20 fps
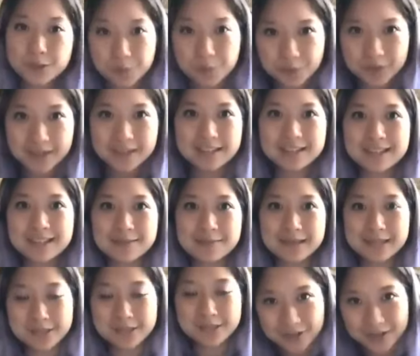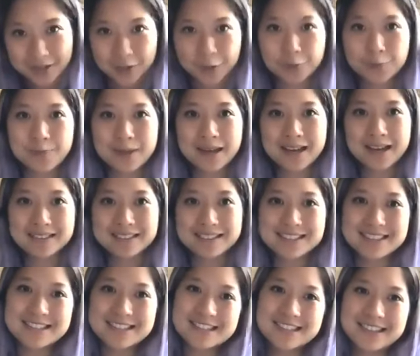bring them into their own
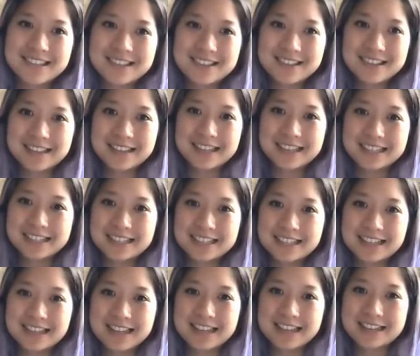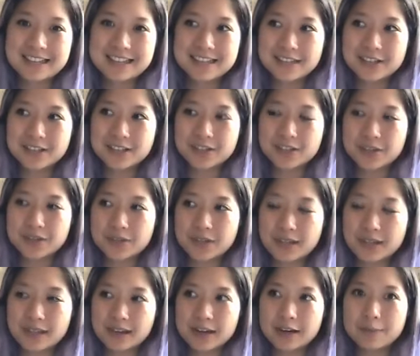balance right and yeah. so
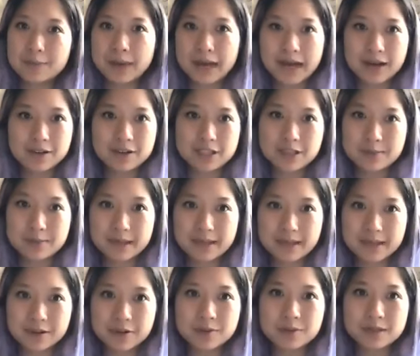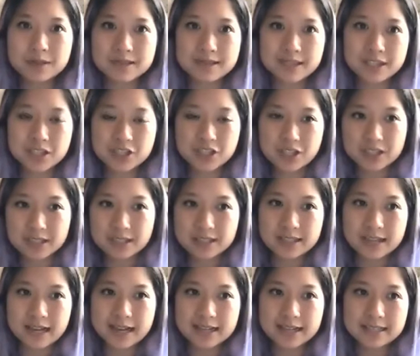that they're empowered to make their own
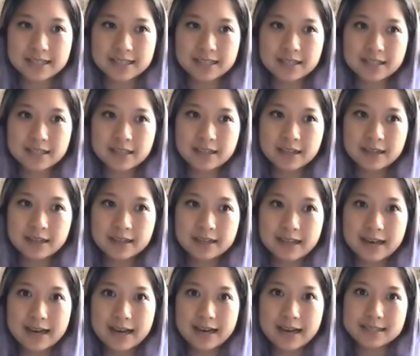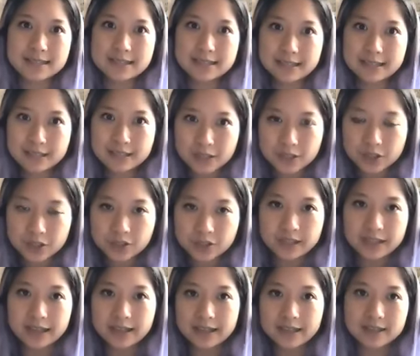decisions that that
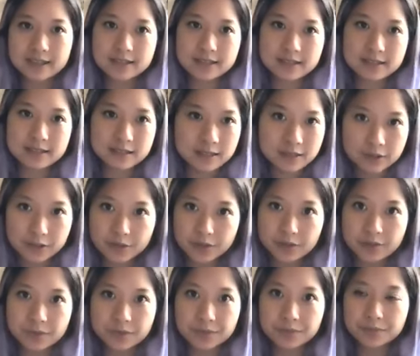create you know